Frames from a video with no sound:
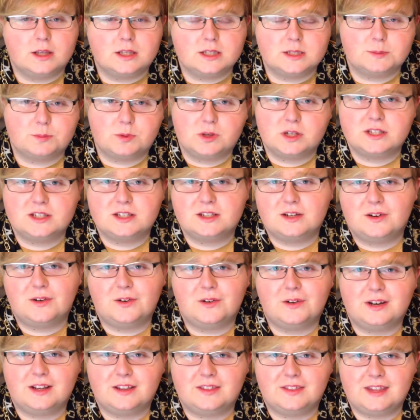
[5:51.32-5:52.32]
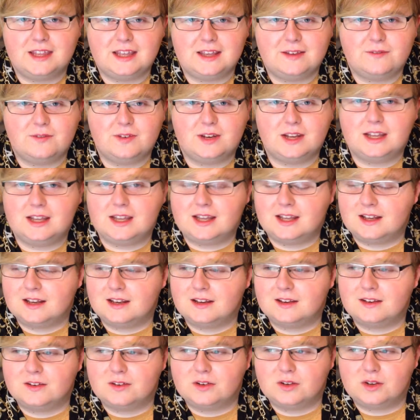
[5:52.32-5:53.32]
spritz it on in the evening,
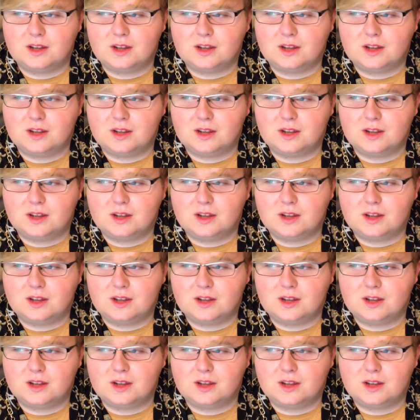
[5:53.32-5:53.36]
and